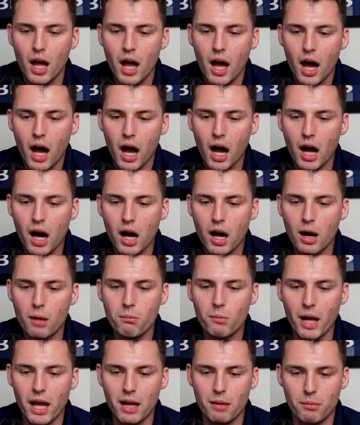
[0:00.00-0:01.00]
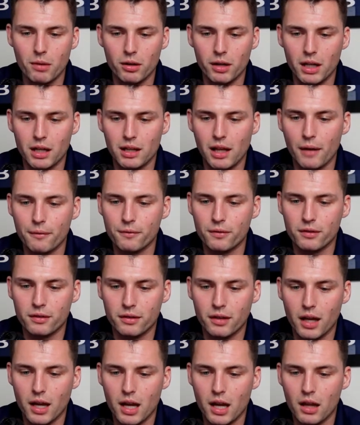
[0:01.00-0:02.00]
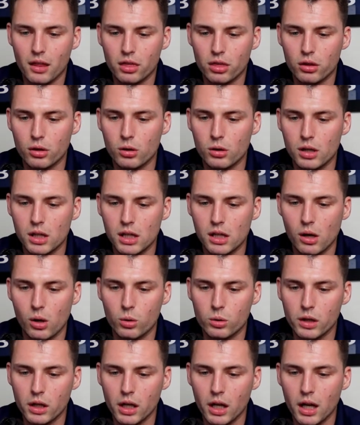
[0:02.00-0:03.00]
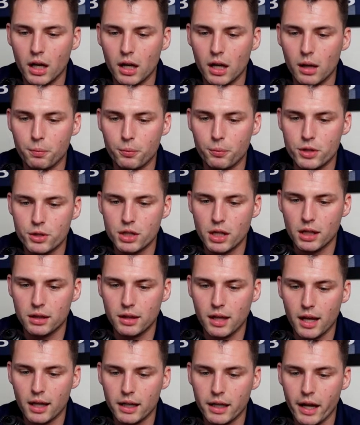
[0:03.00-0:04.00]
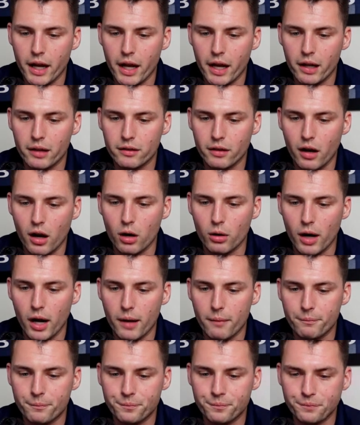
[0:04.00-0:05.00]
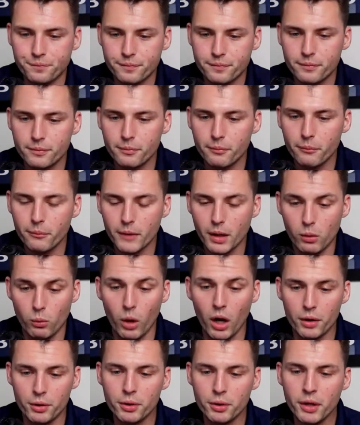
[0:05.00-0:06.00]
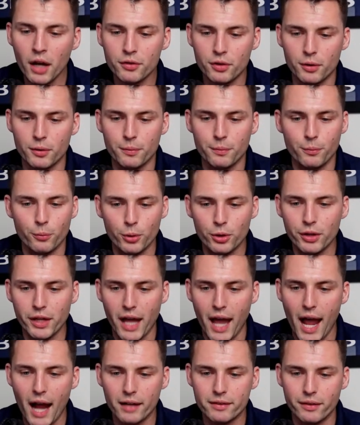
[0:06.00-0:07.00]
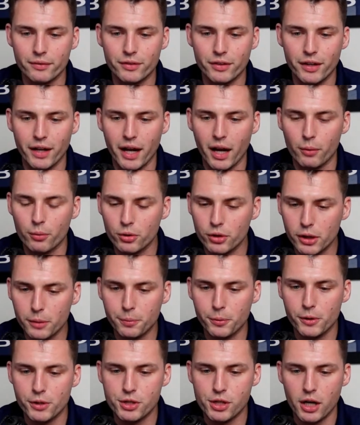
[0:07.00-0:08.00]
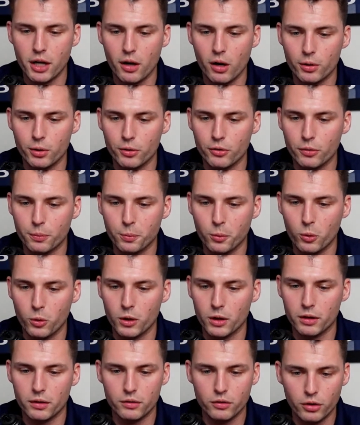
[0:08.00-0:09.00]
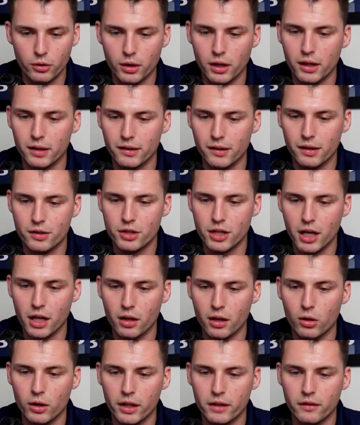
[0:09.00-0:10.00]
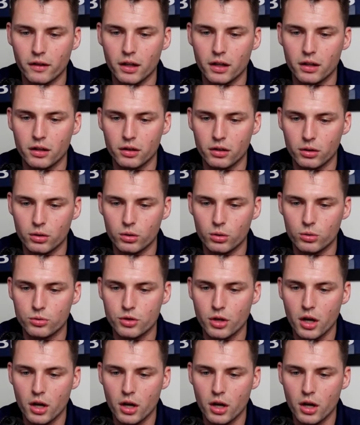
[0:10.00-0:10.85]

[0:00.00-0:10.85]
Um, eight million left, say thirty. Okay, appreciate that, guys. All right. Wow, you guys are really active today. I really appreciate all your support, tuning into the channel. It's a huge,